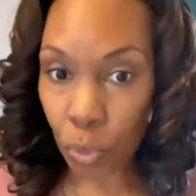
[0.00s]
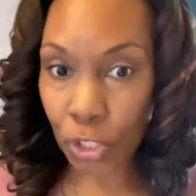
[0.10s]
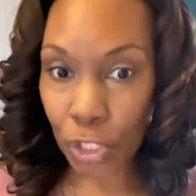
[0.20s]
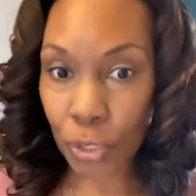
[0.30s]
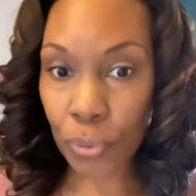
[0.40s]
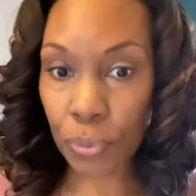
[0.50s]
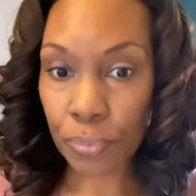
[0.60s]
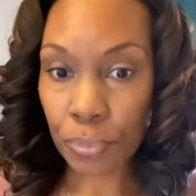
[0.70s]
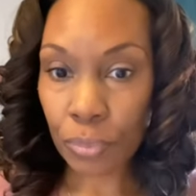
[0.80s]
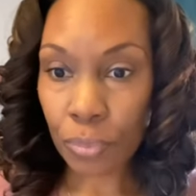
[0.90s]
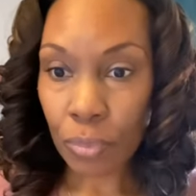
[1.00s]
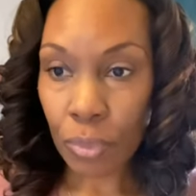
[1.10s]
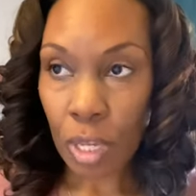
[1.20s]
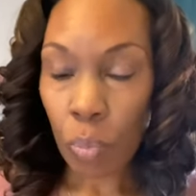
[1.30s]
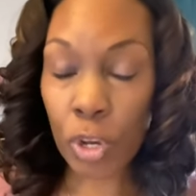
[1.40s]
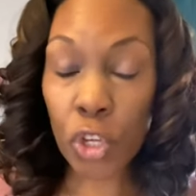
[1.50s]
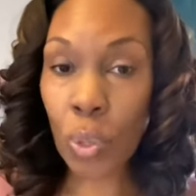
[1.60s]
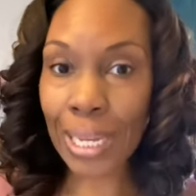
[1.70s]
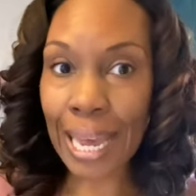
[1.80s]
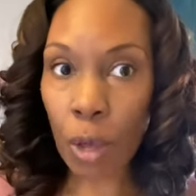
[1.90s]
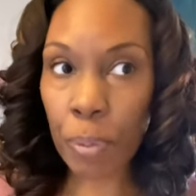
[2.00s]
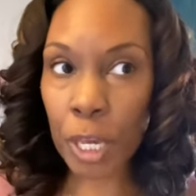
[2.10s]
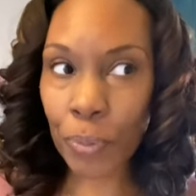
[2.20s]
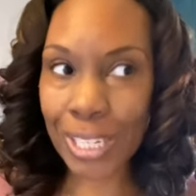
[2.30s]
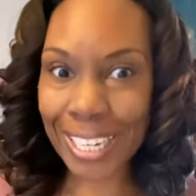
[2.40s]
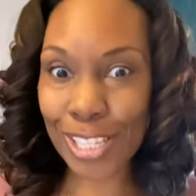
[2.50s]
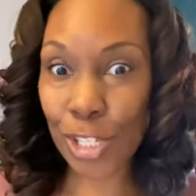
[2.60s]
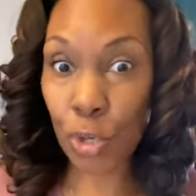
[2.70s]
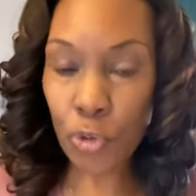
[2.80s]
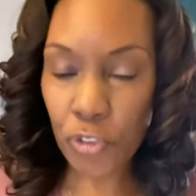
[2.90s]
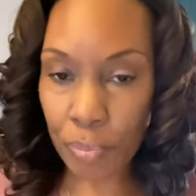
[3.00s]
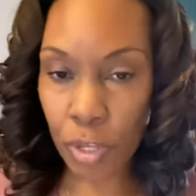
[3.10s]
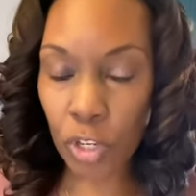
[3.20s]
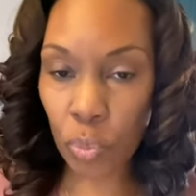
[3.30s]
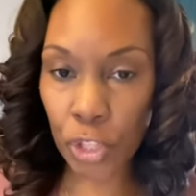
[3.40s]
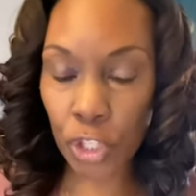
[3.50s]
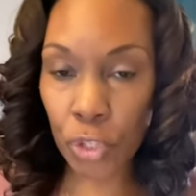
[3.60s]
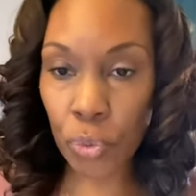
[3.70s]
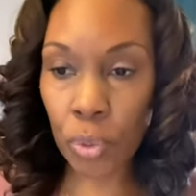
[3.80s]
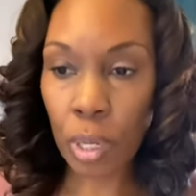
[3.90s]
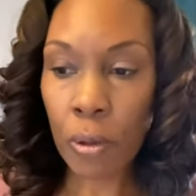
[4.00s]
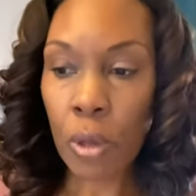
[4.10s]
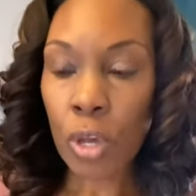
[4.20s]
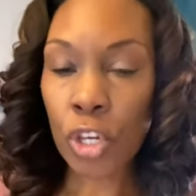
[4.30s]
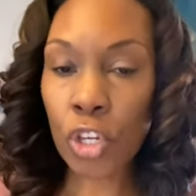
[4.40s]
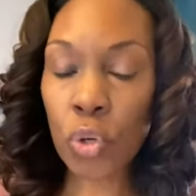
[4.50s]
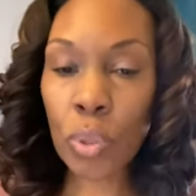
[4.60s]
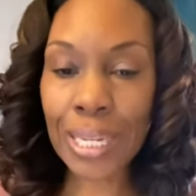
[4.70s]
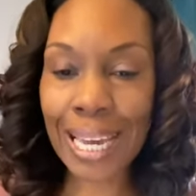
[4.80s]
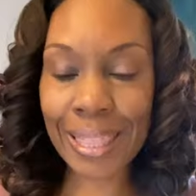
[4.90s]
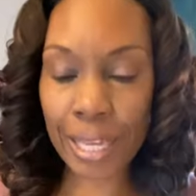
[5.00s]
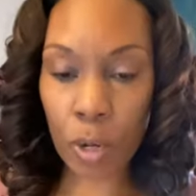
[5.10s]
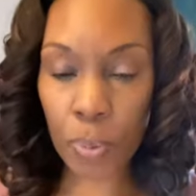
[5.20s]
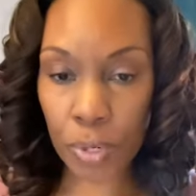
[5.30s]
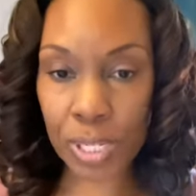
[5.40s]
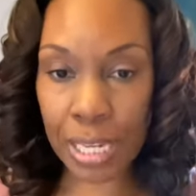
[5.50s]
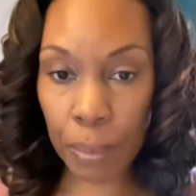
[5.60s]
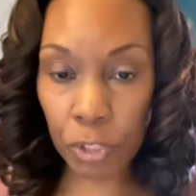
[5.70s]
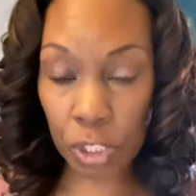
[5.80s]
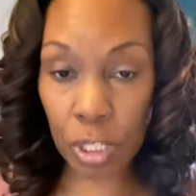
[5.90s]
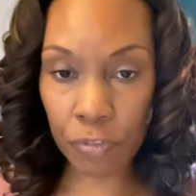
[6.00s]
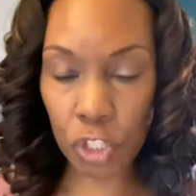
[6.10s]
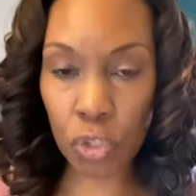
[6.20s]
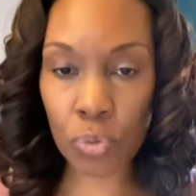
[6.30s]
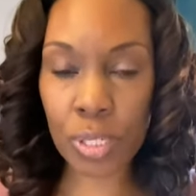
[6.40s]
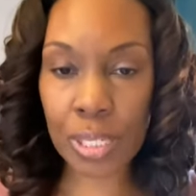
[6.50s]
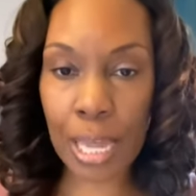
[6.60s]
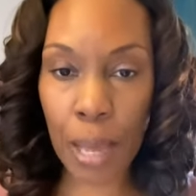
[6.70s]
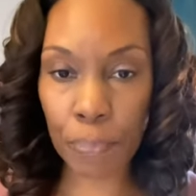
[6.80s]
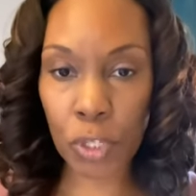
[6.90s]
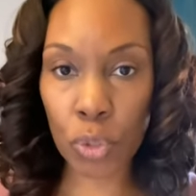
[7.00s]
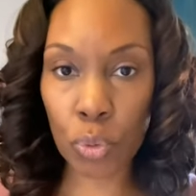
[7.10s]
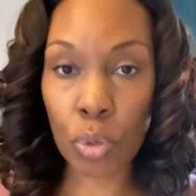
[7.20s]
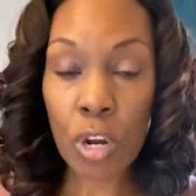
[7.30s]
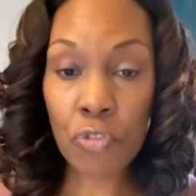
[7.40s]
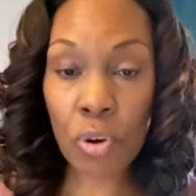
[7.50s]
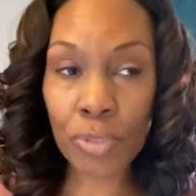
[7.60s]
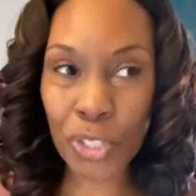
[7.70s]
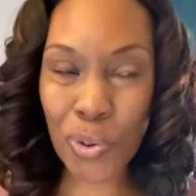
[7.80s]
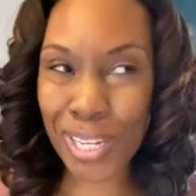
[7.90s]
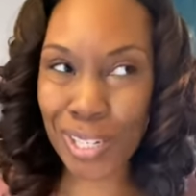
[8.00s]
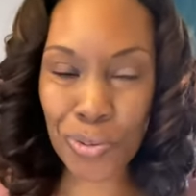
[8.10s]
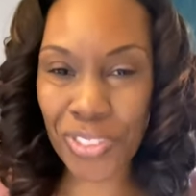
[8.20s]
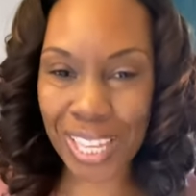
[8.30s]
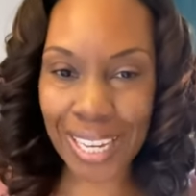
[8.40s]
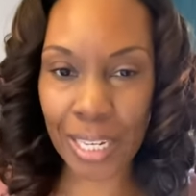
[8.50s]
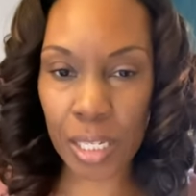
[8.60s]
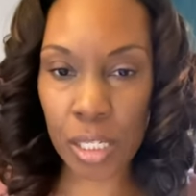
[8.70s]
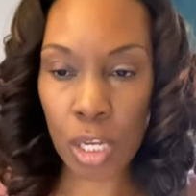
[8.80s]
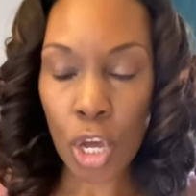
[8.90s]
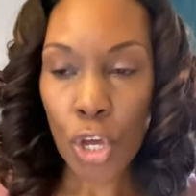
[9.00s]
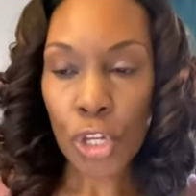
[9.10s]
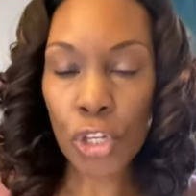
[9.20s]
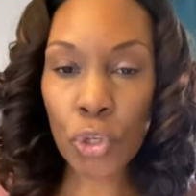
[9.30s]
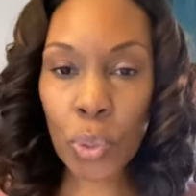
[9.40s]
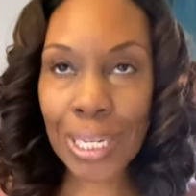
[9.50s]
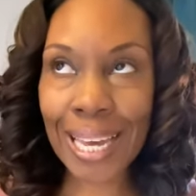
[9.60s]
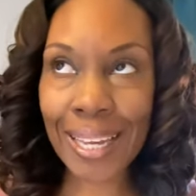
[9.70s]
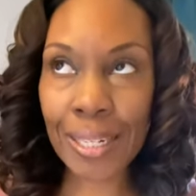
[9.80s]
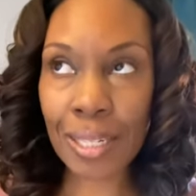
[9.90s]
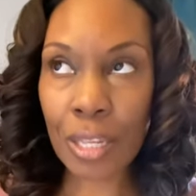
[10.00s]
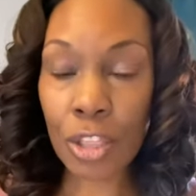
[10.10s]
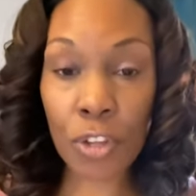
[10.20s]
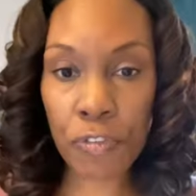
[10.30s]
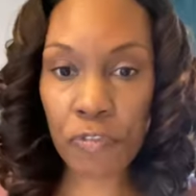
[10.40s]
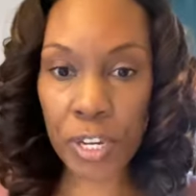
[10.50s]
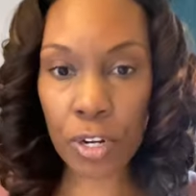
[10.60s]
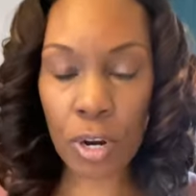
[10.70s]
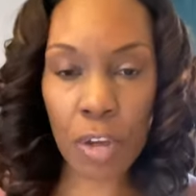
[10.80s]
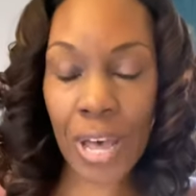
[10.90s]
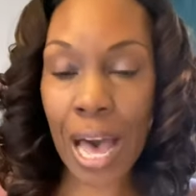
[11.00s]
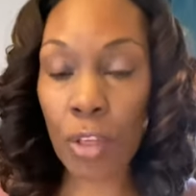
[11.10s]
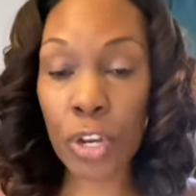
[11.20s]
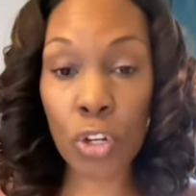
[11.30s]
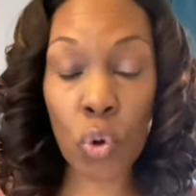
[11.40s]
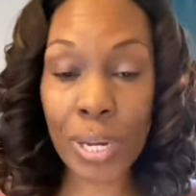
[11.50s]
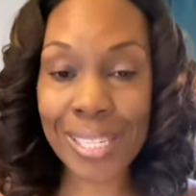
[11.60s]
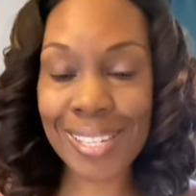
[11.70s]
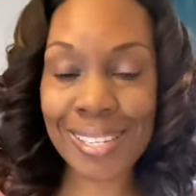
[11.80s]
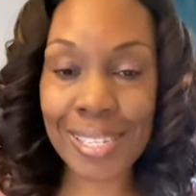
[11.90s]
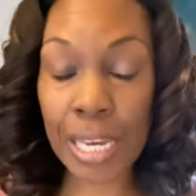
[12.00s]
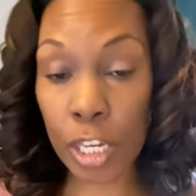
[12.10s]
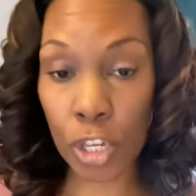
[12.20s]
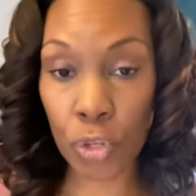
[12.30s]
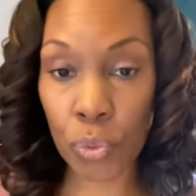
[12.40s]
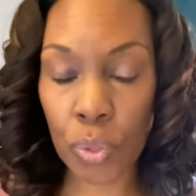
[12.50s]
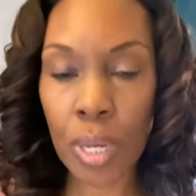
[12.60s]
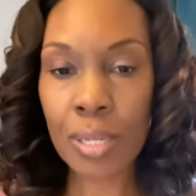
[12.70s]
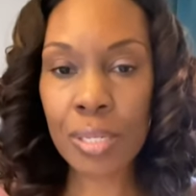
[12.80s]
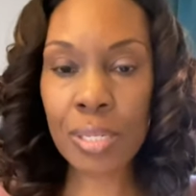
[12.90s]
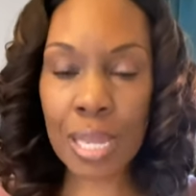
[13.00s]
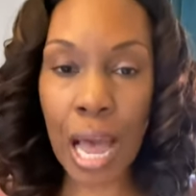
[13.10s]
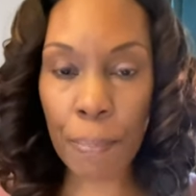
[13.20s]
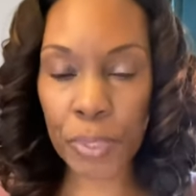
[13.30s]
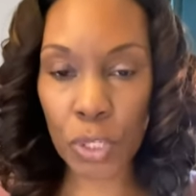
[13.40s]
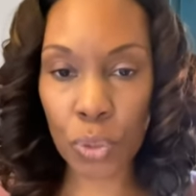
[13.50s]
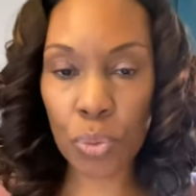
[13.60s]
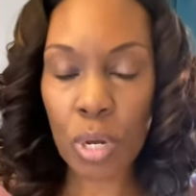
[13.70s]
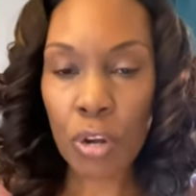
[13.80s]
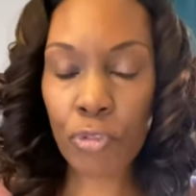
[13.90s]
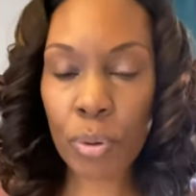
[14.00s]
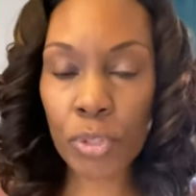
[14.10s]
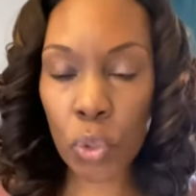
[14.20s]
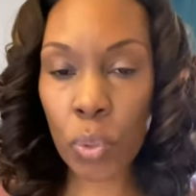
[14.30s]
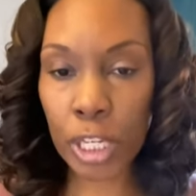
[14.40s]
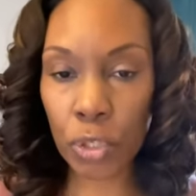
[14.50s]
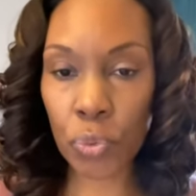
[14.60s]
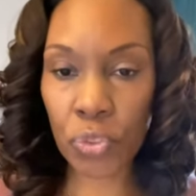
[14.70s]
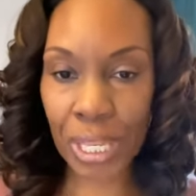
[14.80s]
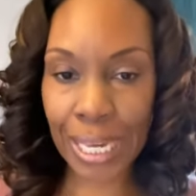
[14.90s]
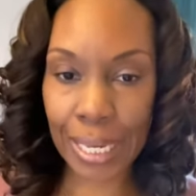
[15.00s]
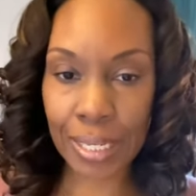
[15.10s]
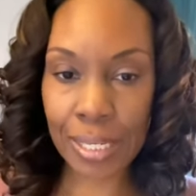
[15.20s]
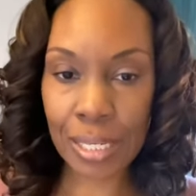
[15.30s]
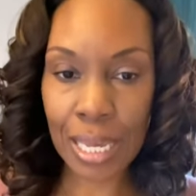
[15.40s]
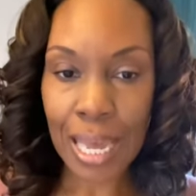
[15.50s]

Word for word: with you, when you allow people to get too familiar with you, you let their perception of you stop you from doing new things. You let the fear of how they're going to see you stop you from doing new things.